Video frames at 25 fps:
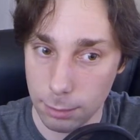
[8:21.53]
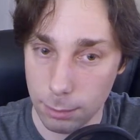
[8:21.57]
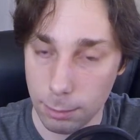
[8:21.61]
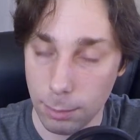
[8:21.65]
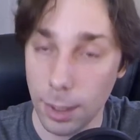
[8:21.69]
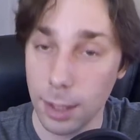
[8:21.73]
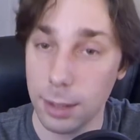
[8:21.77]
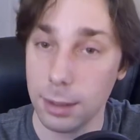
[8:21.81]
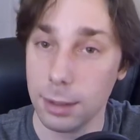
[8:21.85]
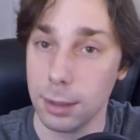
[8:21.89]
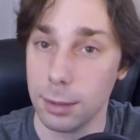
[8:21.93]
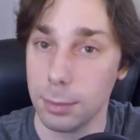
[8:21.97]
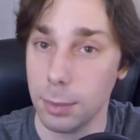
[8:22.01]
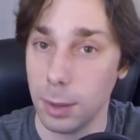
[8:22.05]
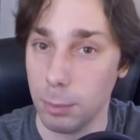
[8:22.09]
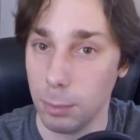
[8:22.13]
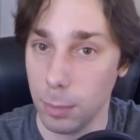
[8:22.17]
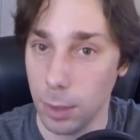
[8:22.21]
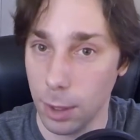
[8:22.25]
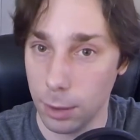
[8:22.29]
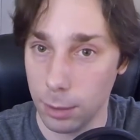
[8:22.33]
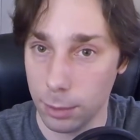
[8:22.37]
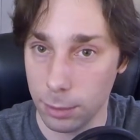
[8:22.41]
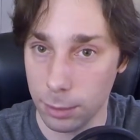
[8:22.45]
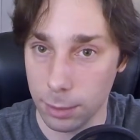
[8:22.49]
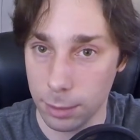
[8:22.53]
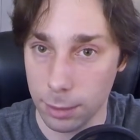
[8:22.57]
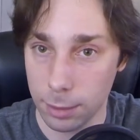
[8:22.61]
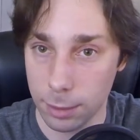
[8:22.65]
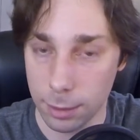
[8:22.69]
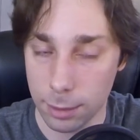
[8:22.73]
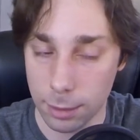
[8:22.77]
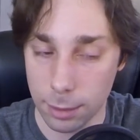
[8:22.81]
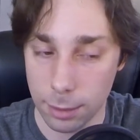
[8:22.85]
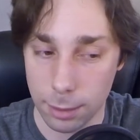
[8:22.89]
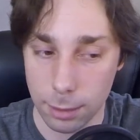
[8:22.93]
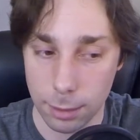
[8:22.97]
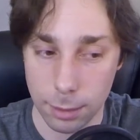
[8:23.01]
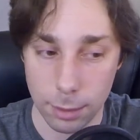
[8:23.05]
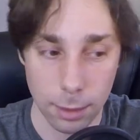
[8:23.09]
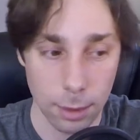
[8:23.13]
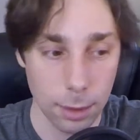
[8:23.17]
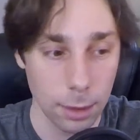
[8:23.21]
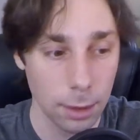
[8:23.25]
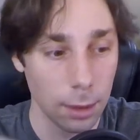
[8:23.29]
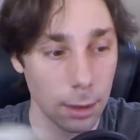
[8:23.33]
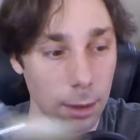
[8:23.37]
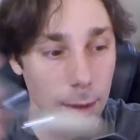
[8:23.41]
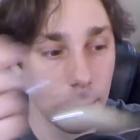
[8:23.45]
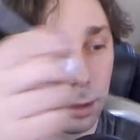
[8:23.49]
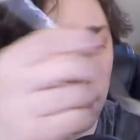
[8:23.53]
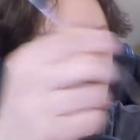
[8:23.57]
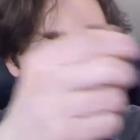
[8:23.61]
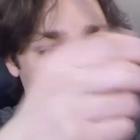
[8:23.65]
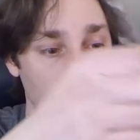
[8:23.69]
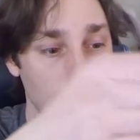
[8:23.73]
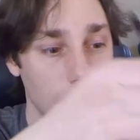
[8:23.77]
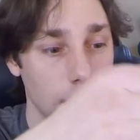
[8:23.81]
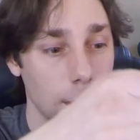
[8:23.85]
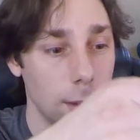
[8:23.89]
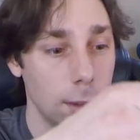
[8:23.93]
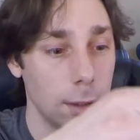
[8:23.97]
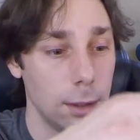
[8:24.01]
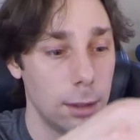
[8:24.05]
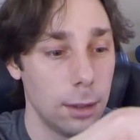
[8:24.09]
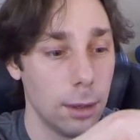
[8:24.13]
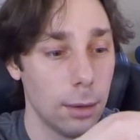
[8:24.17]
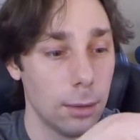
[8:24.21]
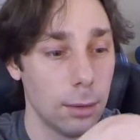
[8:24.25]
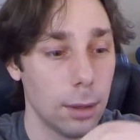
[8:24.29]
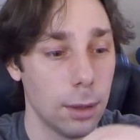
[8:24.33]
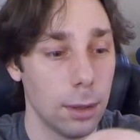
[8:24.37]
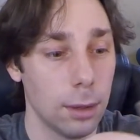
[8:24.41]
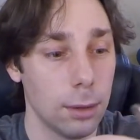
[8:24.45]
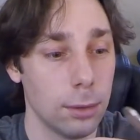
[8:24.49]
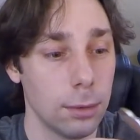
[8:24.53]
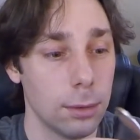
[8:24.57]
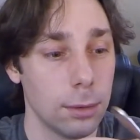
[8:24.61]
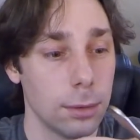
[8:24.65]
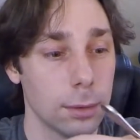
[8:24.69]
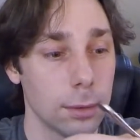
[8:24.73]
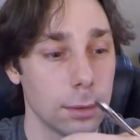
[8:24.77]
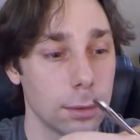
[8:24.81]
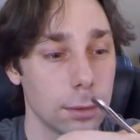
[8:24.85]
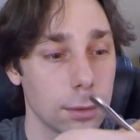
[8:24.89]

Mind has been blown. YOLO